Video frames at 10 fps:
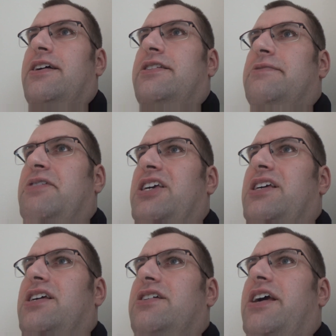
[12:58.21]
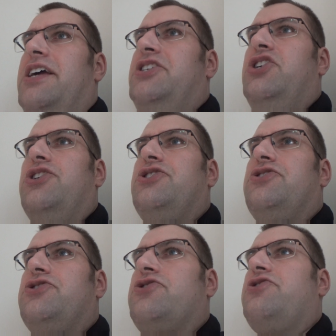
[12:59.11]
To me, it just
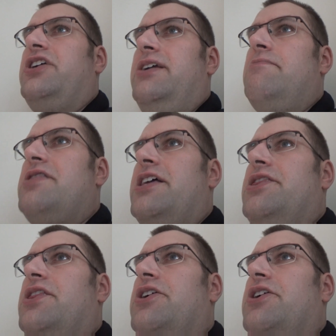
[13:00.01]
screamed that